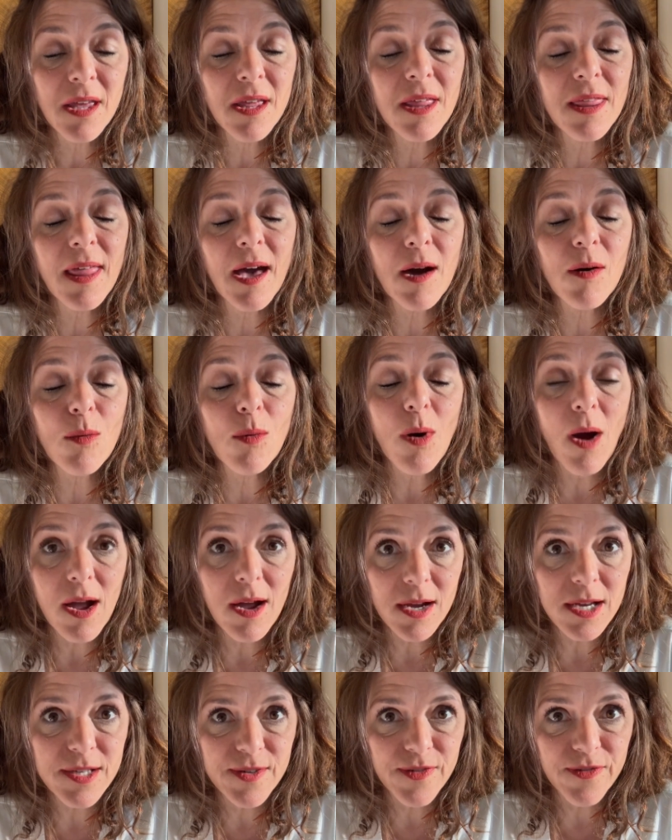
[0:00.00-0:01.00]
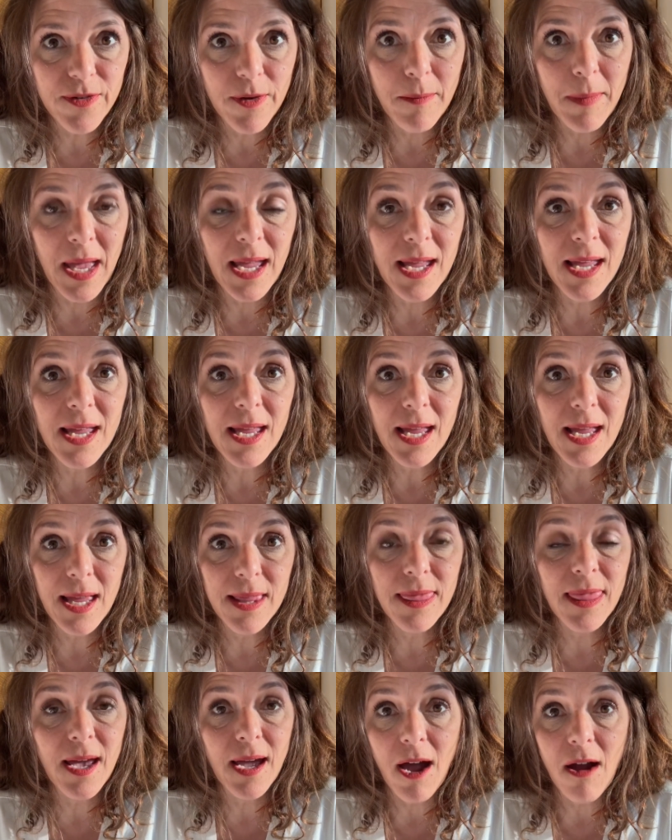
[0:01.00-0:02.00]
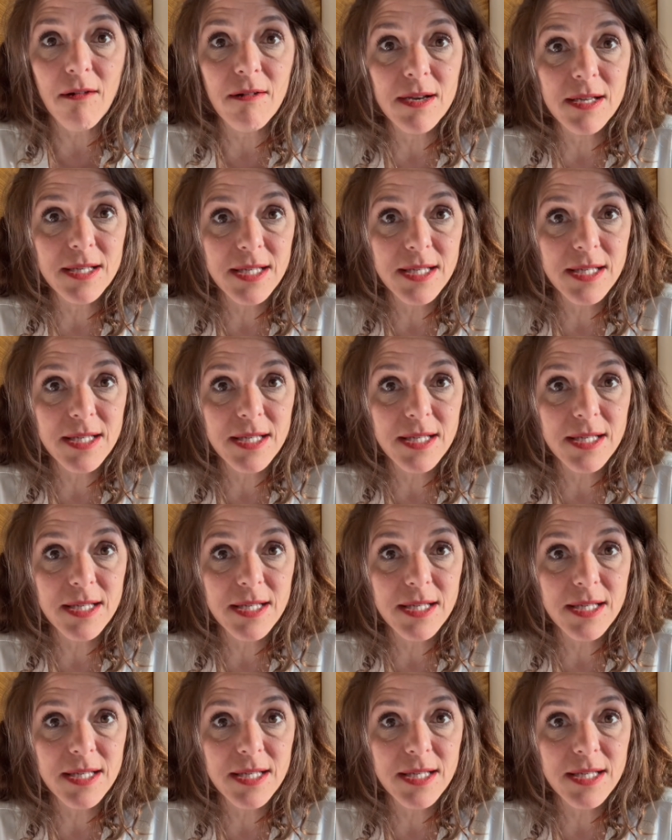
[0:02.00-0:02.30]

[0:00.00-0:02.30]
That worked for me in the current